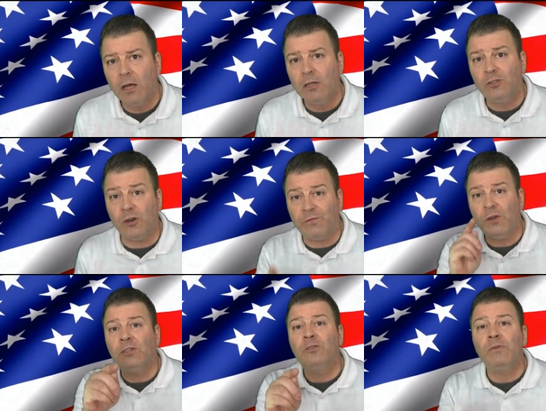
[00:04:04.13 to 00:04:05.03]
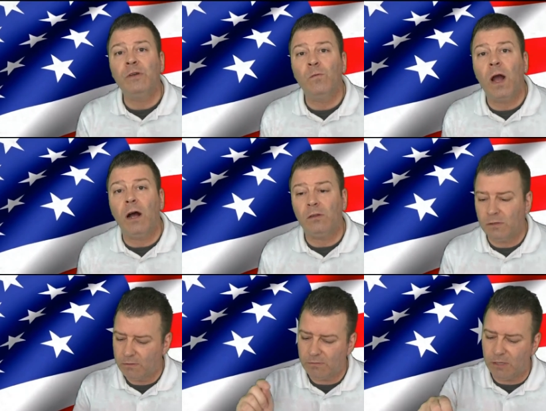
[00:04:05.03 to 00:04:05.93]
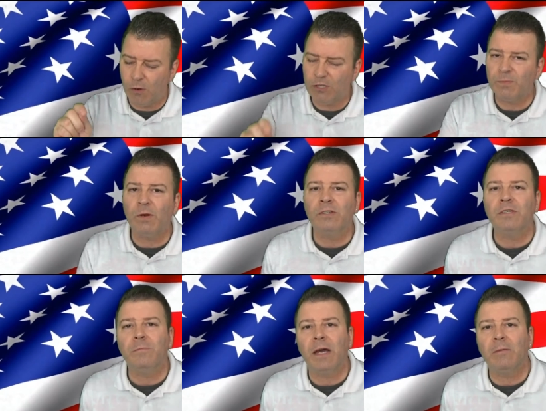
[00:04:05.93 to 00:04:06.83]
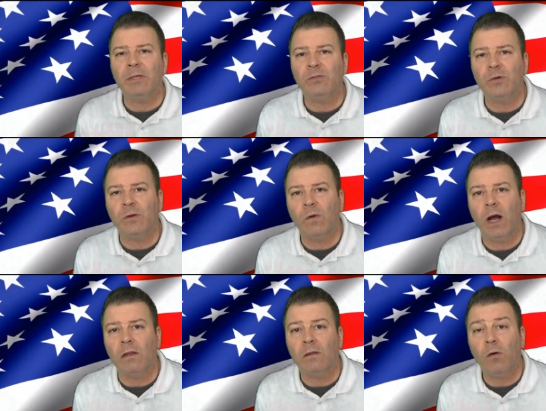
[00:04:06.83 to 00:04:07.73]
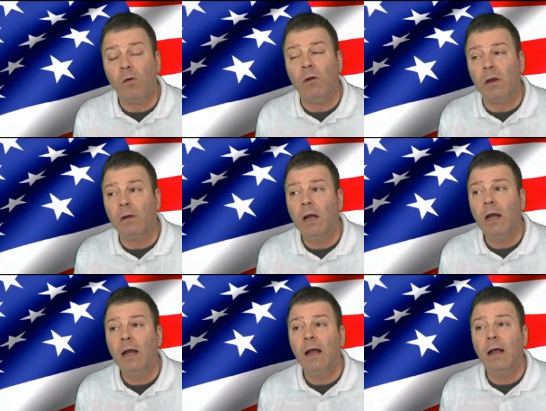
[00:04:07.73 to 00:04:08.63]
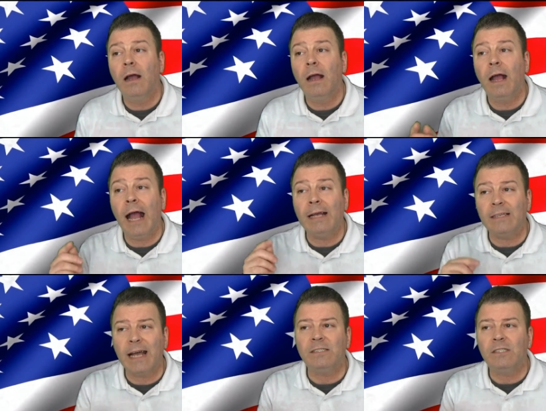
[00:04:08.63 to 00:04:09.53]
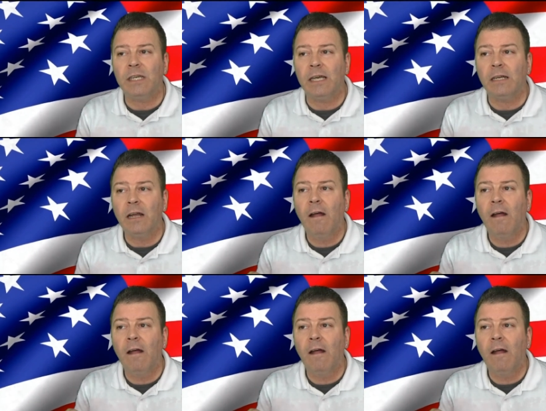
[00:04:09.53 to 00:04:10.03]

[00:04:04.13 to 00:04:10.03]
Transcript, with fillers: So if you're doing well, lowest person better be doing well. Or, as I see it,